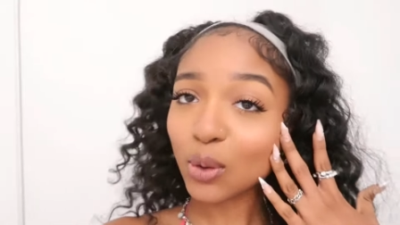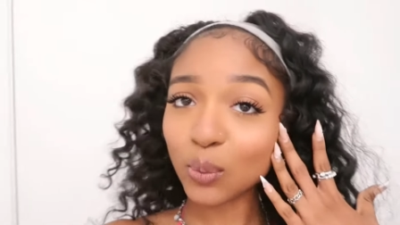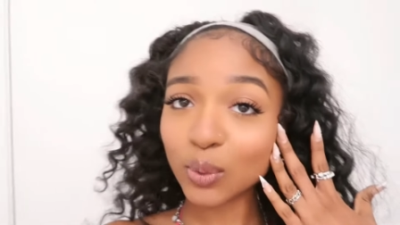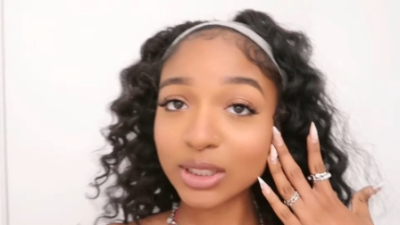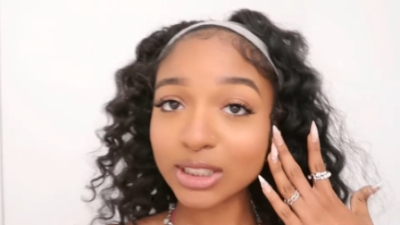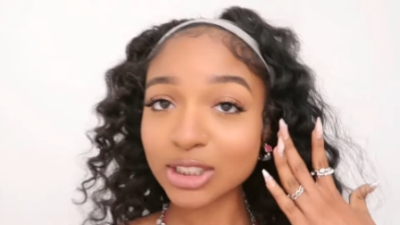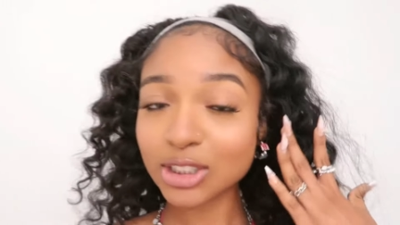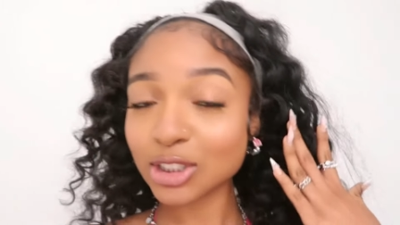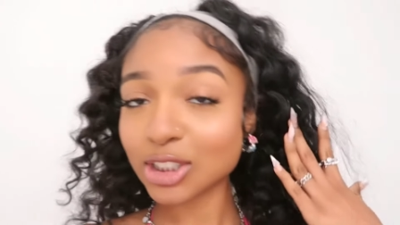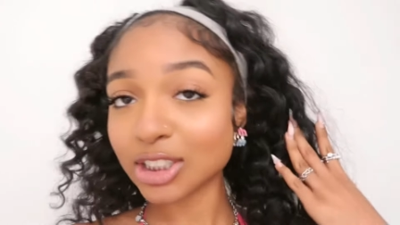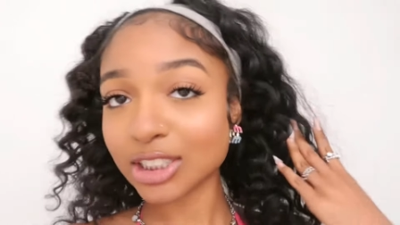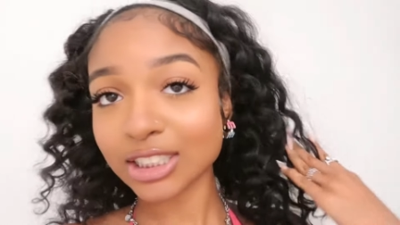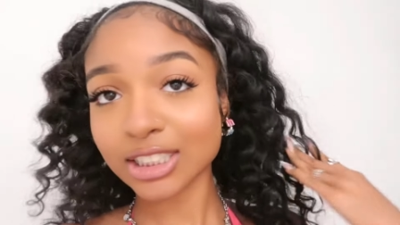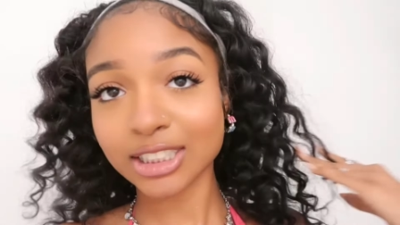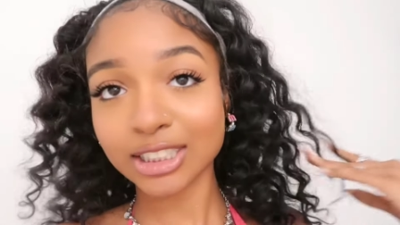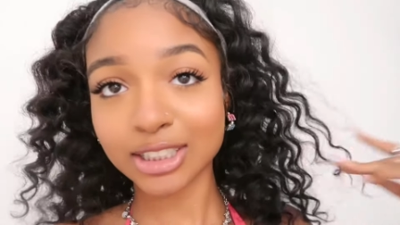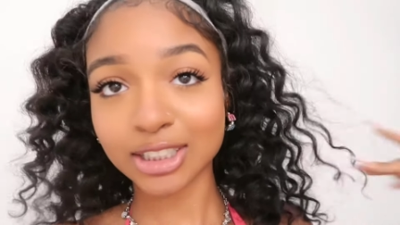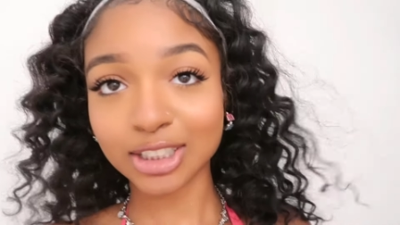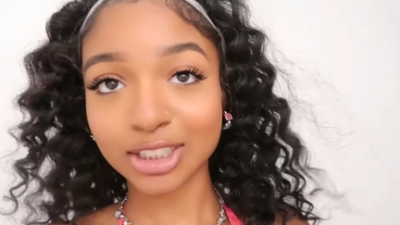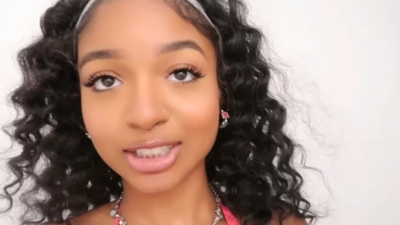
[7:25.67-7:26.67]
we still
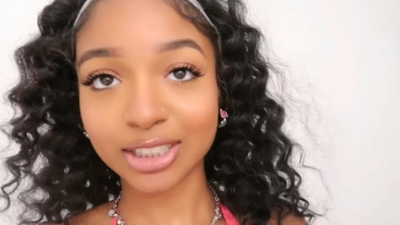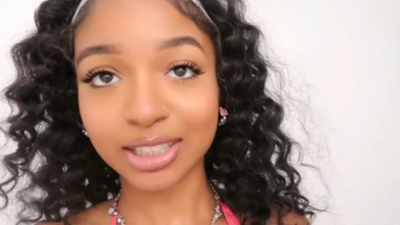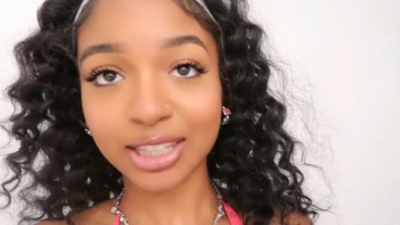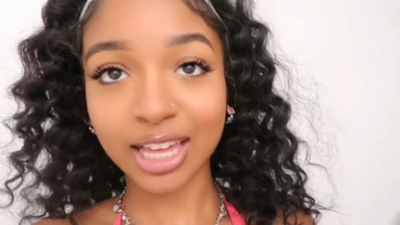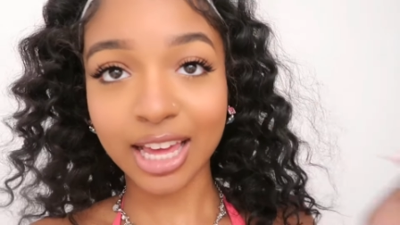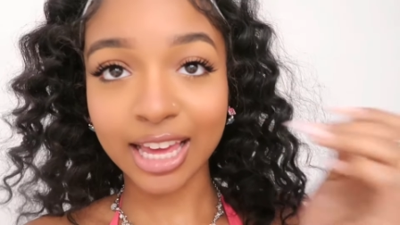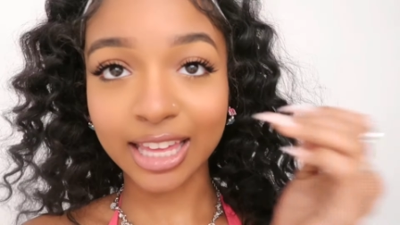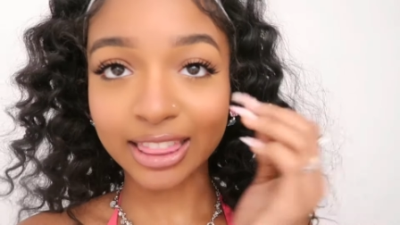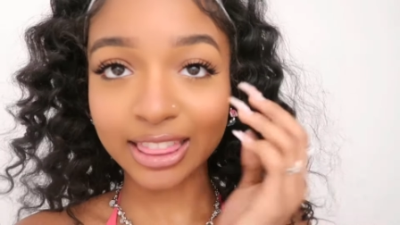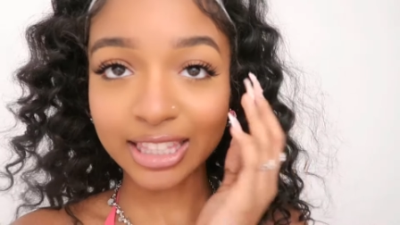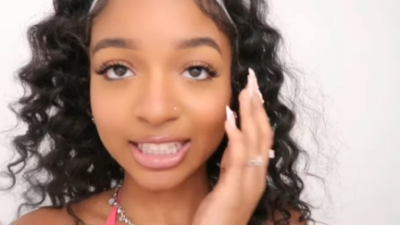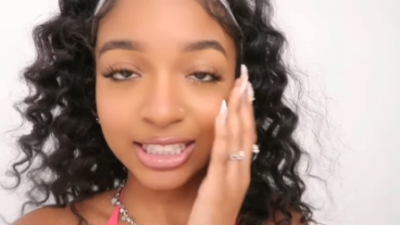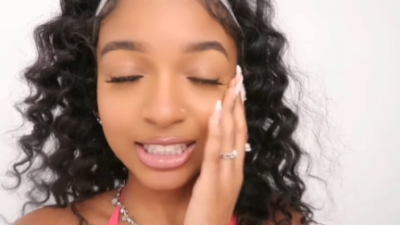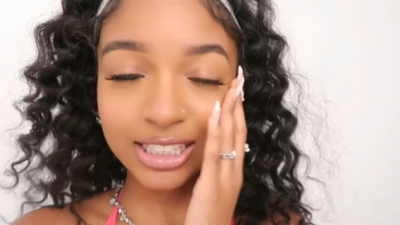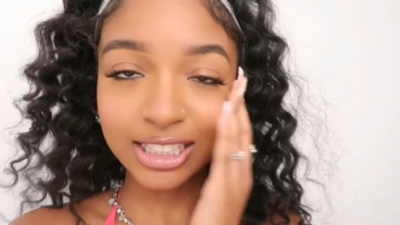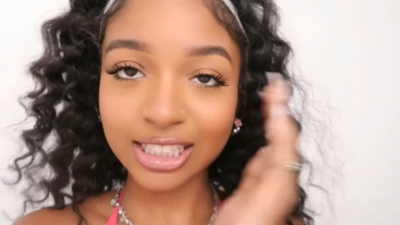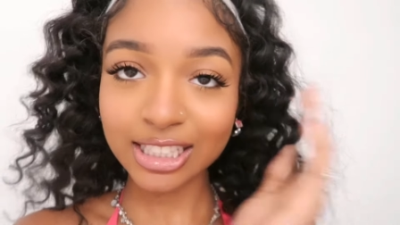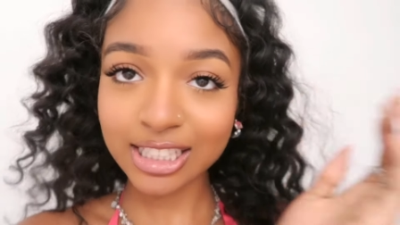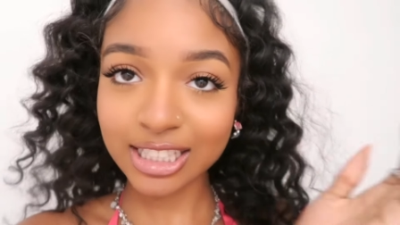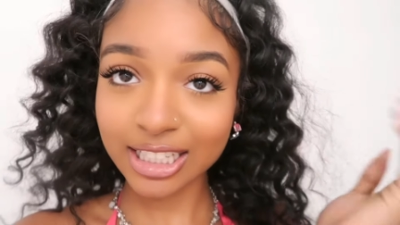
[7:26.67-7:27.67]
chilling. Like,
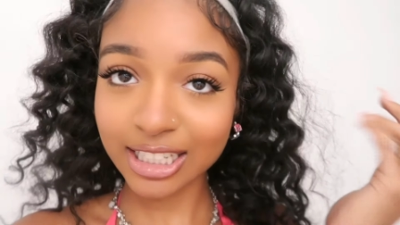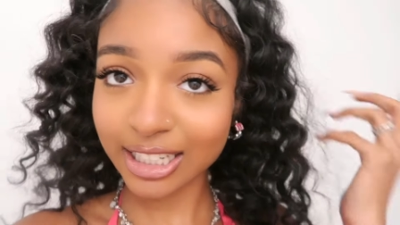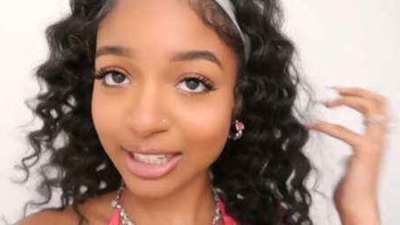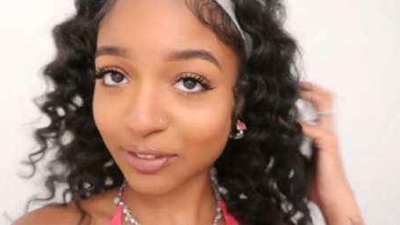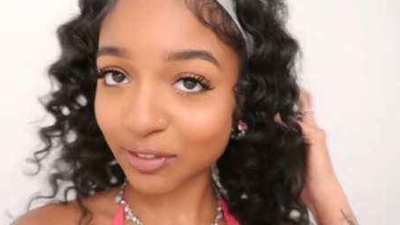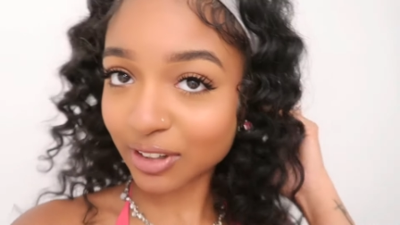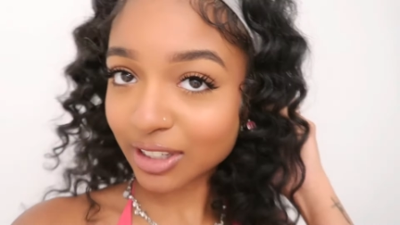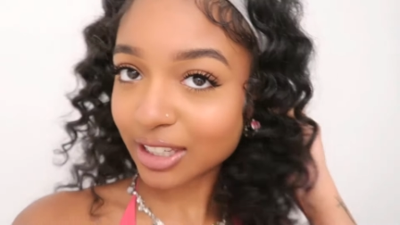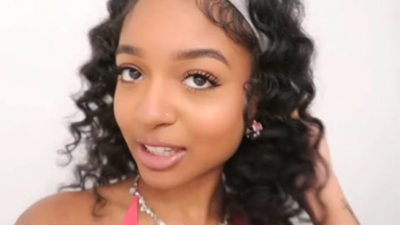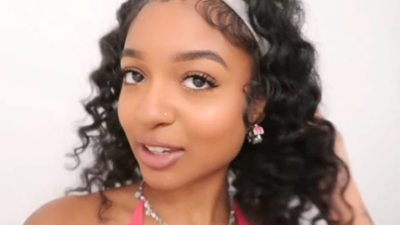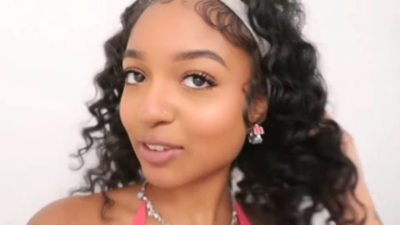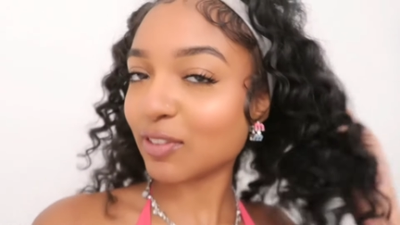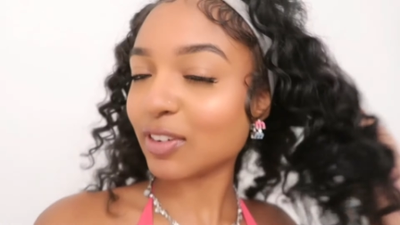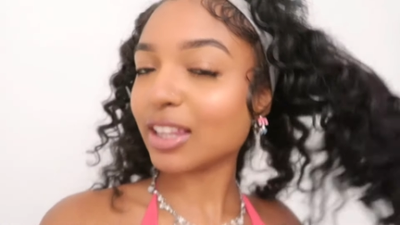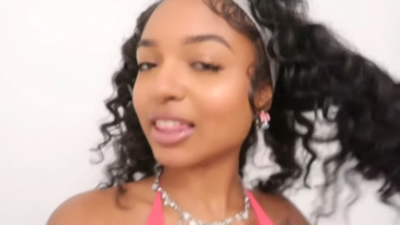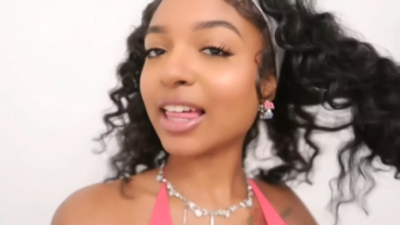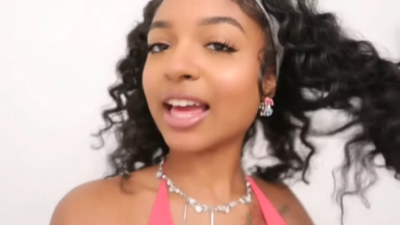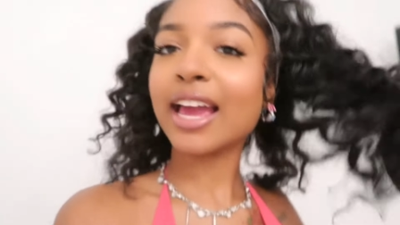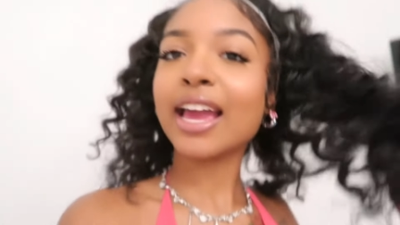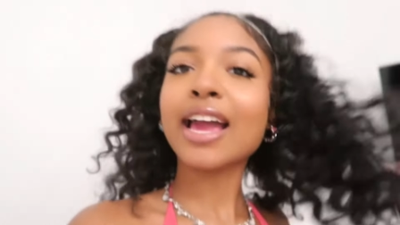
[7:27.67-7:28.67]
this isn't even
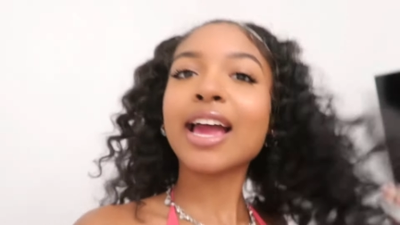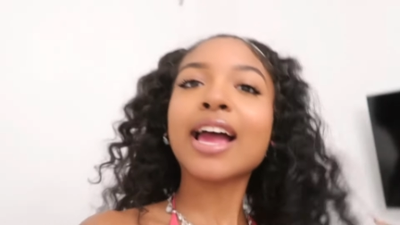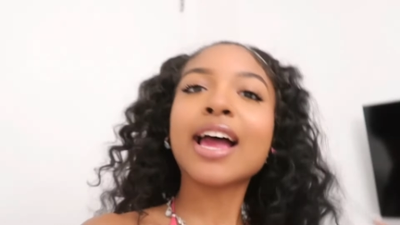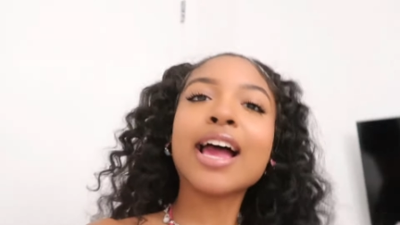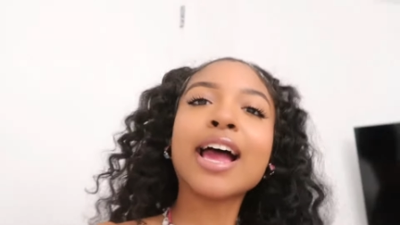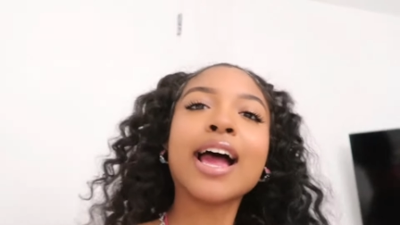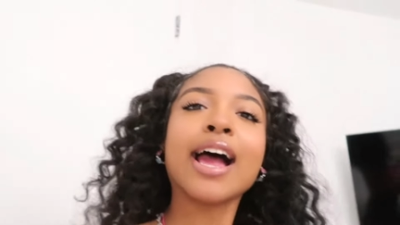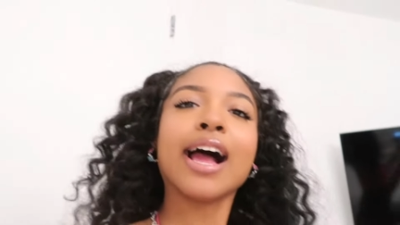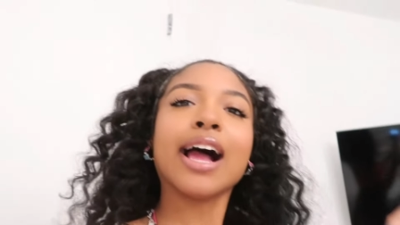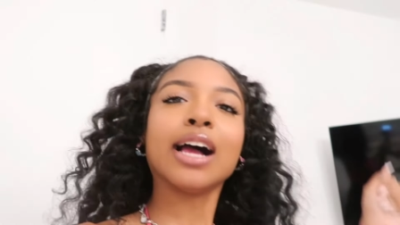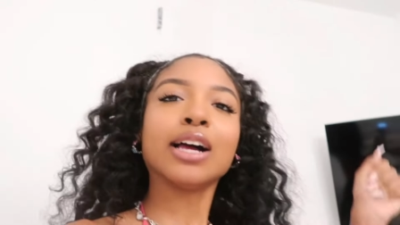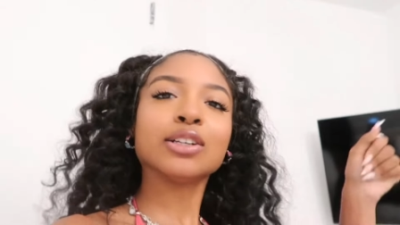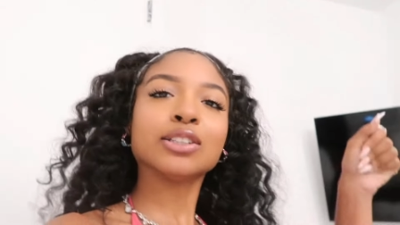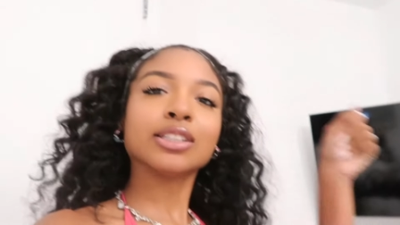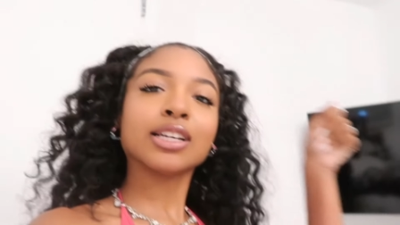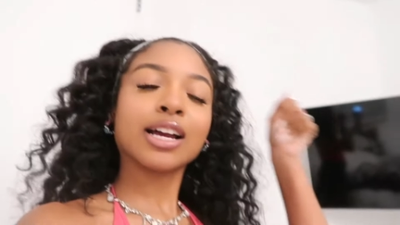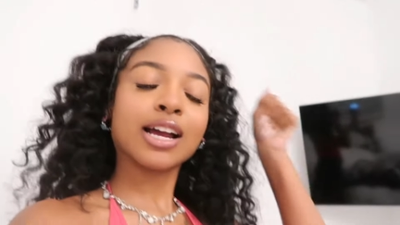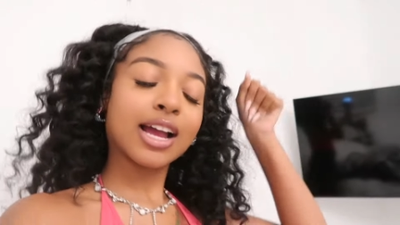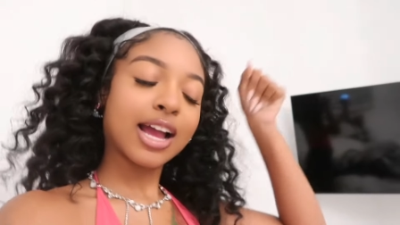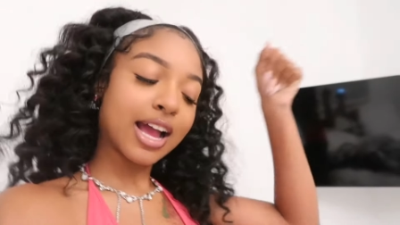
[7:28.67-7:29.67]
giving, like,
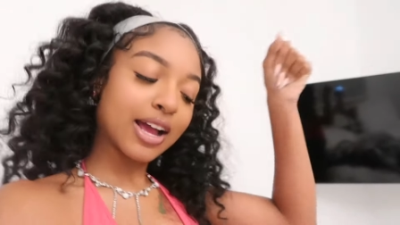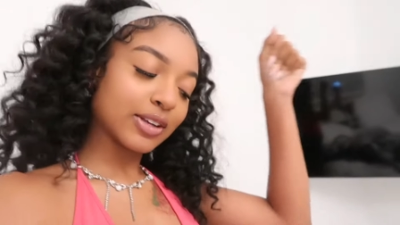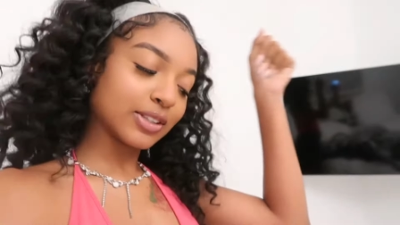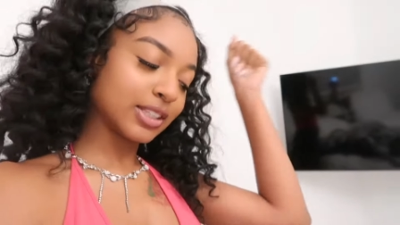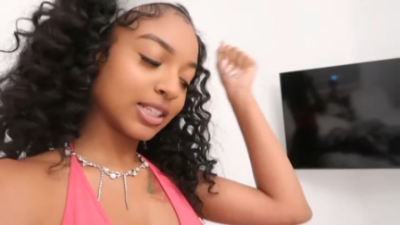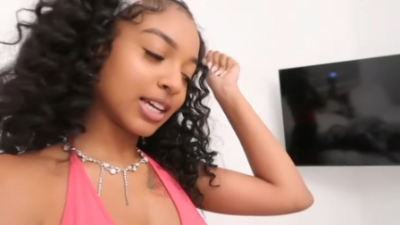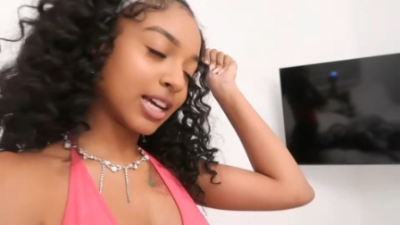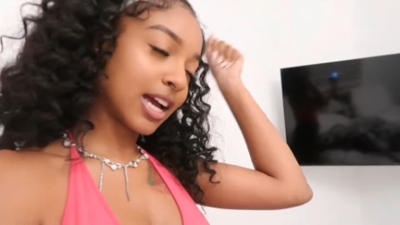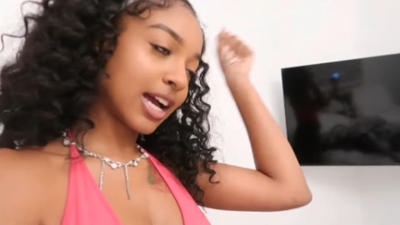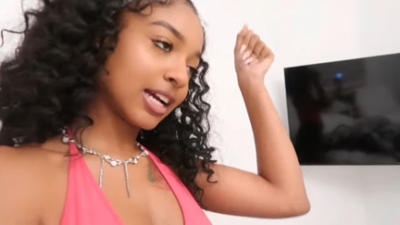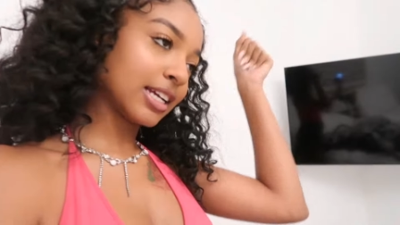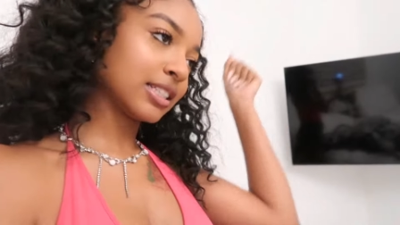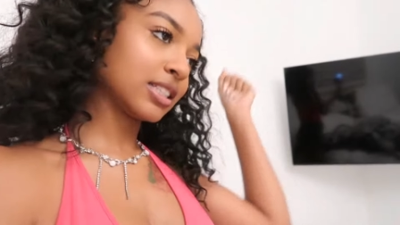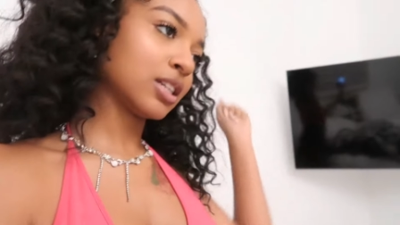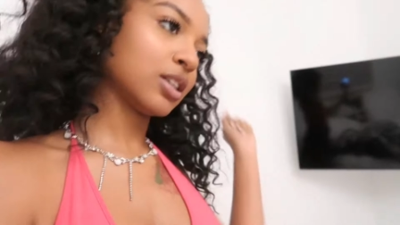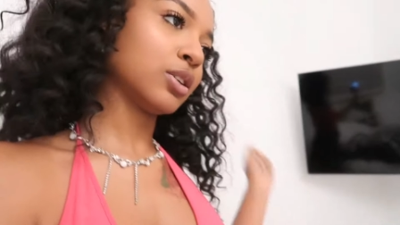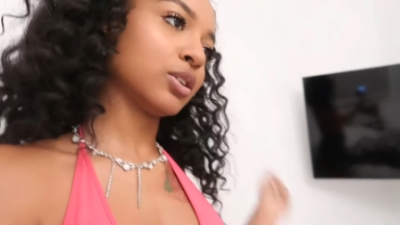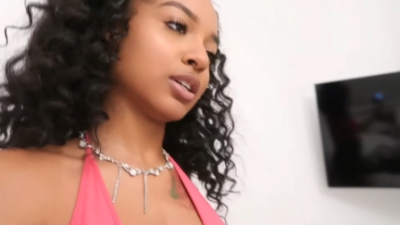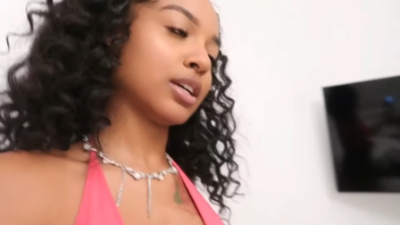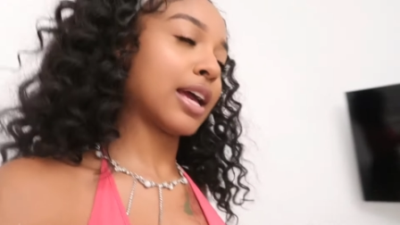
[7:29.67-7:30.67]
outside, outside,
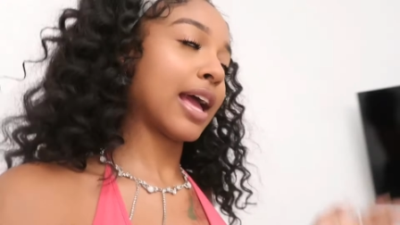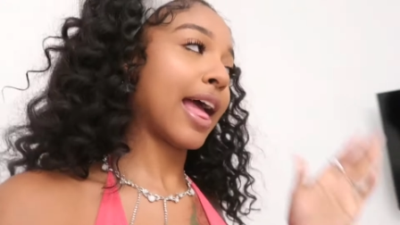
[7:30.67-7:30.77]
outside.